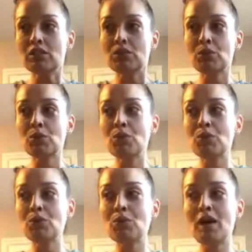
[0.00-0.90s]

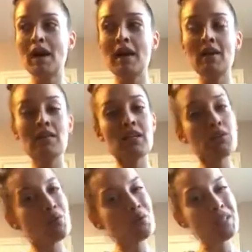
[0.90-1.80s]
So I already
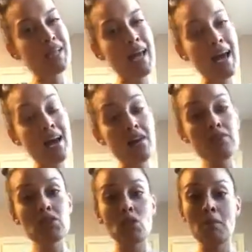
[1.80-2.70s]
know what we're gonna
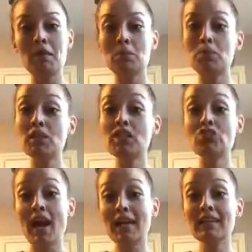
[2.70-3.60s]
have, so I'm gonna
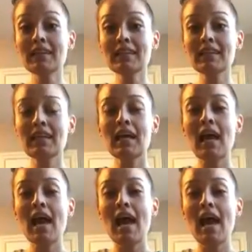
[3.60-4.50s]
pre-track it,
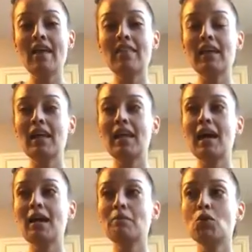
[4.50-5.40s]
and
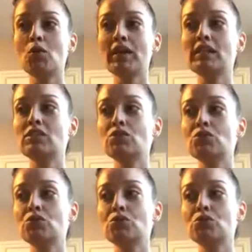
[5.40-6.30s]
then I'm going
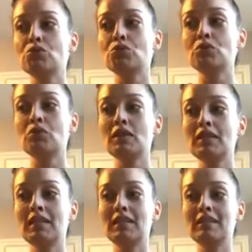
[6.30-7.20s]
to
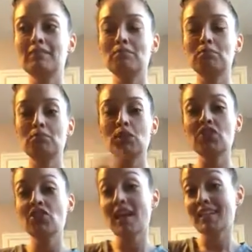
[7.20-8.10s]

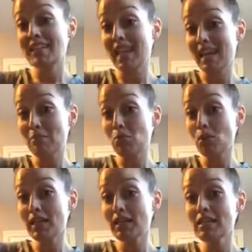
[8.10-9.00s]
pre-track 10
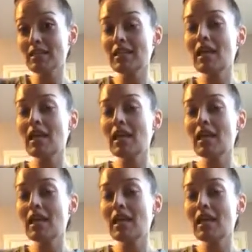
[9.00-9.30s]
points